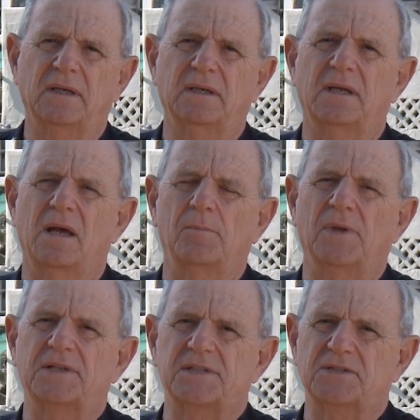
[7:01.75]
and
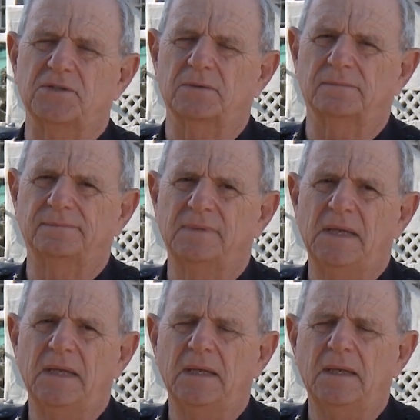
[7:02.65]
complex issue.
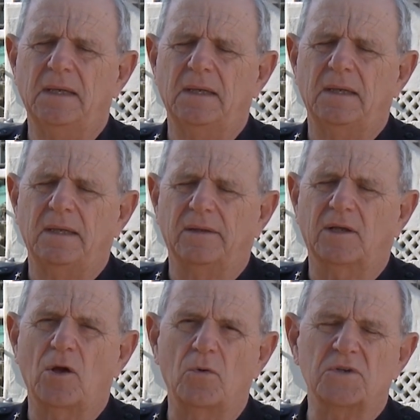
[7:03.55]
The
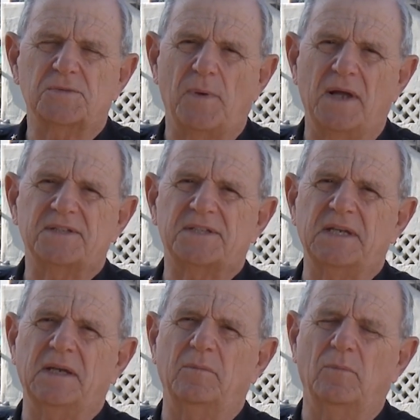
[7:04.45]
CoResponse
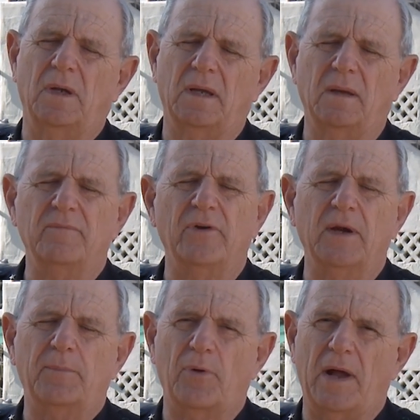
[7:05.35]
team, I'm
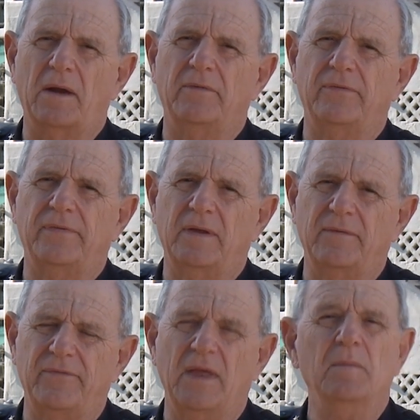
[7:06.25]
very proud
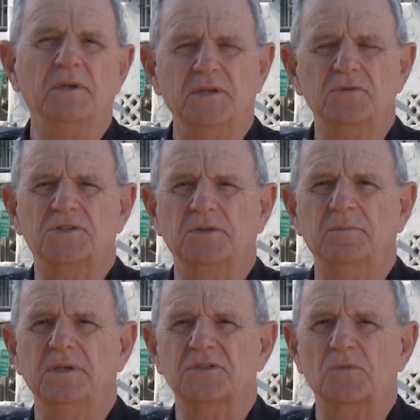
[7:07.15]
of them, and you should
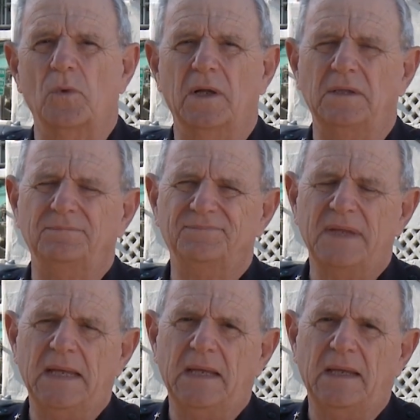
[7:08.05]
be as well.
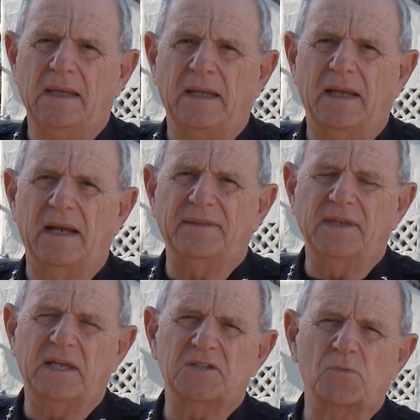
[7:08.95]
And I
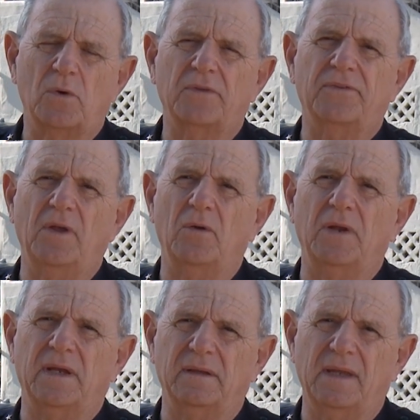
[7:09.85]
think it's worth
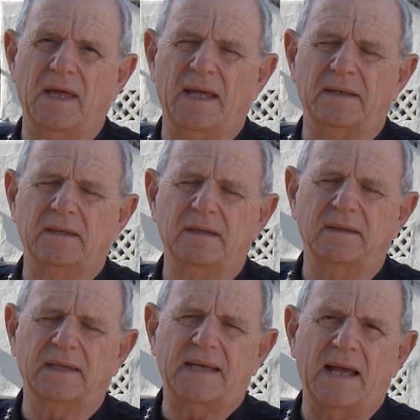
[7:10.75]
noting that in
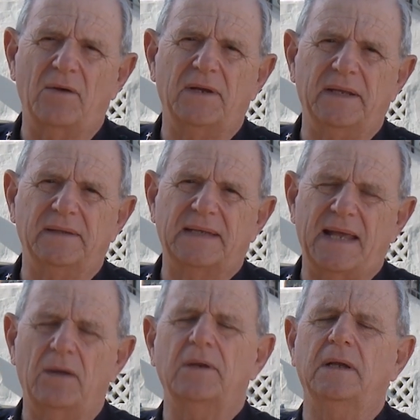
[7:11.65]
the
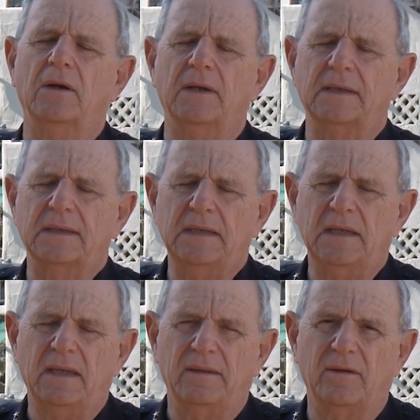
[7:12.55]
county area,
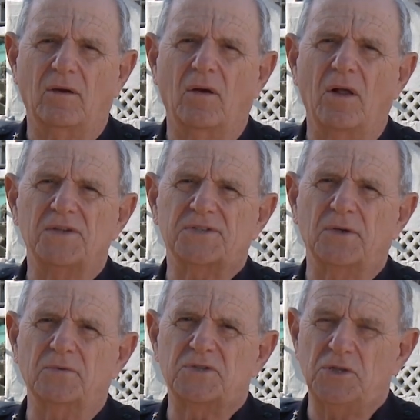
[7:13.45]
there are
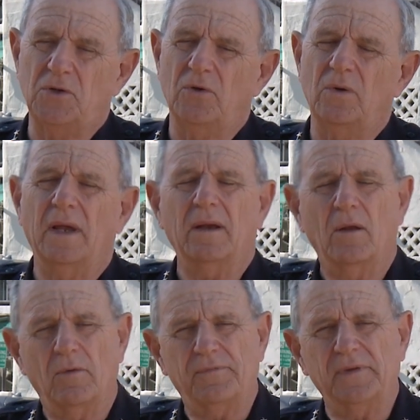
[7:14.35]
also 2, and
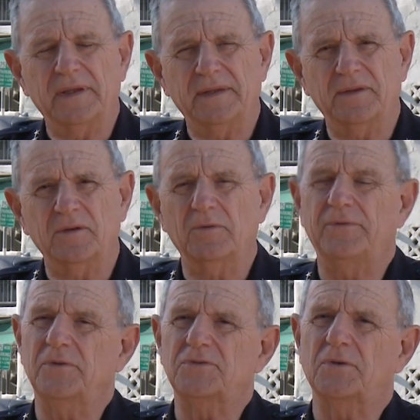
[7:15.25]
hopefully in the near
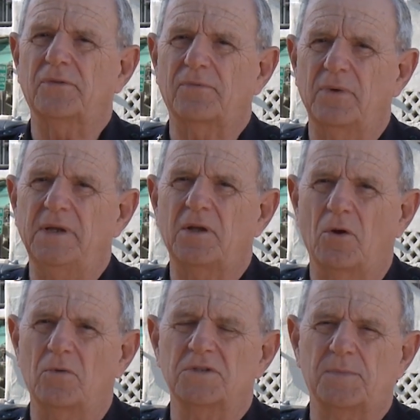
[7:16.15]
future, 3
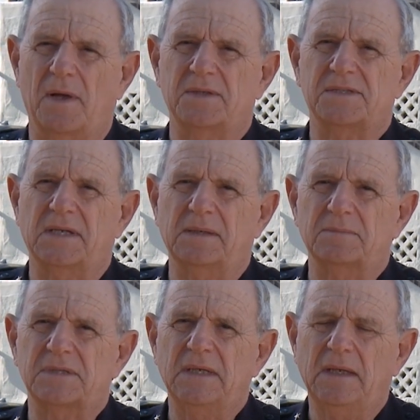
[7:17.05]
CoResponse
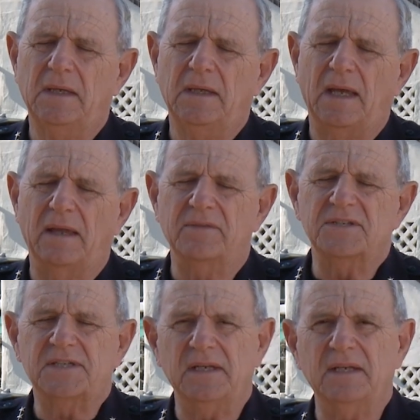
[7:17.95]
teams. And the
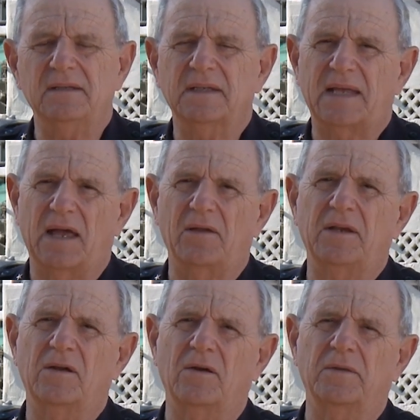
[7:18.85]
city and the
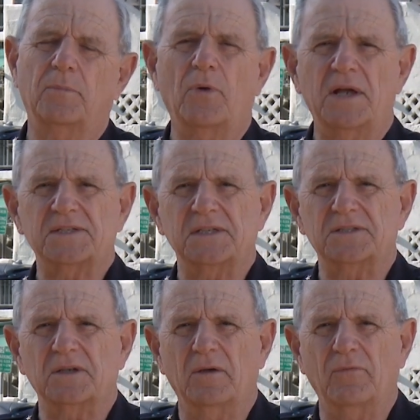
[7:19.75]
county are in the
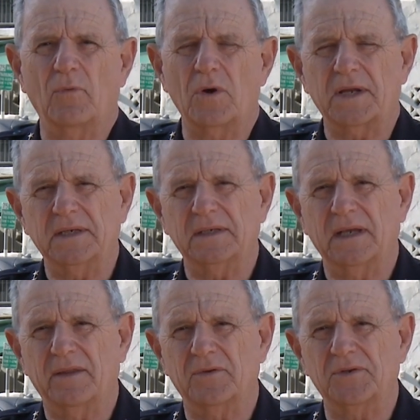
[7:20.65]
process of working
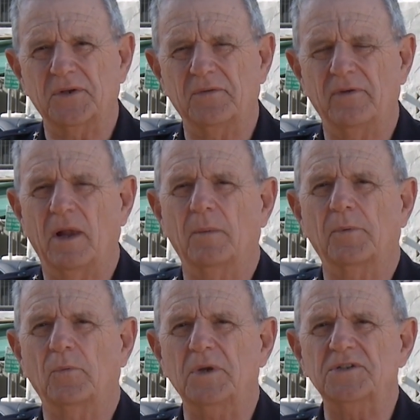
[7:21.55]
together to develop a
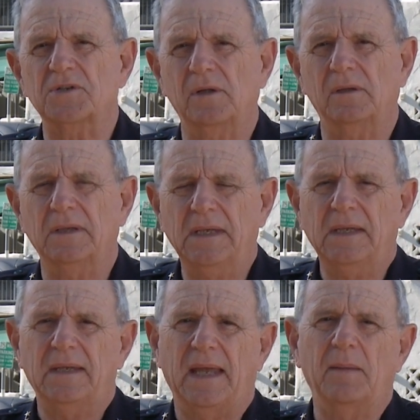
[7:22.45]
regional
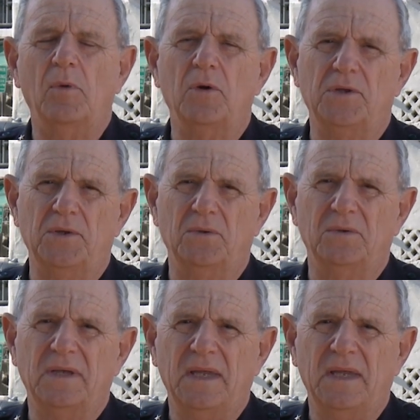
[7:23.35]
MOU